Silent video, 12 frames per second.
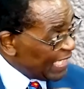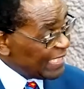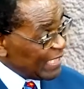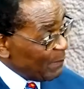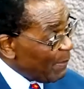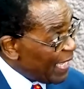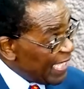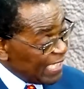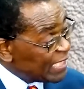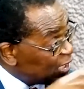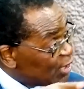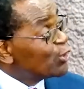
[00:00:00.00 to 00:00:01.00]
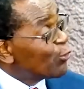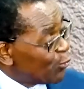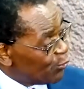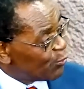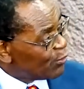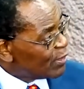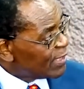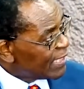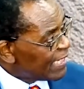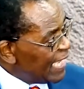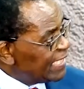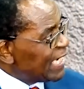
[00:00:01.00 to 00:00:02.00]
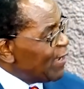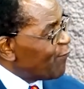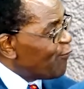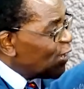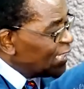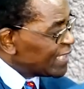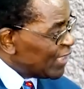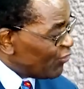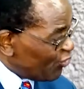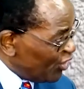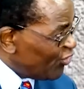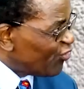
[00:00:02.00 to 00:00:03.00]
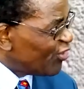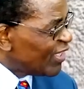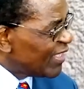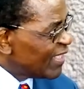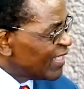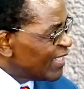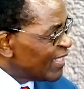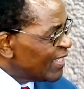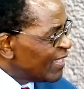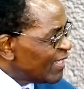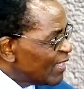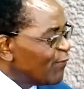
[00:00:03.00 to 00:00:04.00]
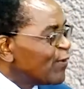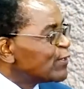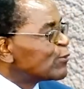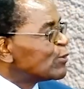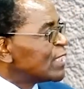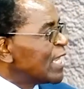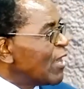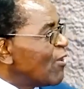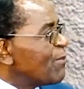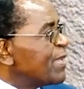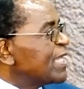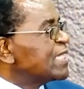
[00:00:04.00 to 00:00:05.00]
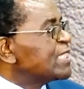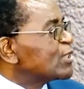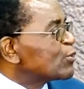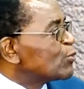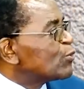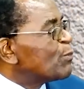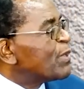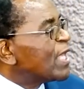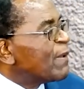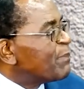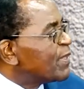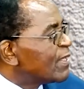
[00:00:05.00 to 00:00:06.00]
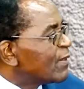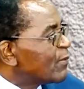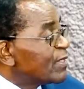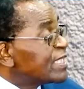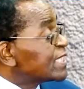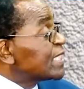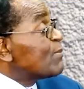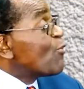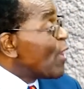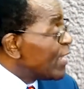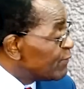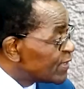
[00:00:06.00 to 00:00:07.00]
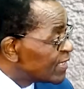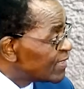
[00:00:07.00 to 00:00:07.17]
tiri pa age iyoyo Later, if Funga says, even today our marriages would be happy with the same wives.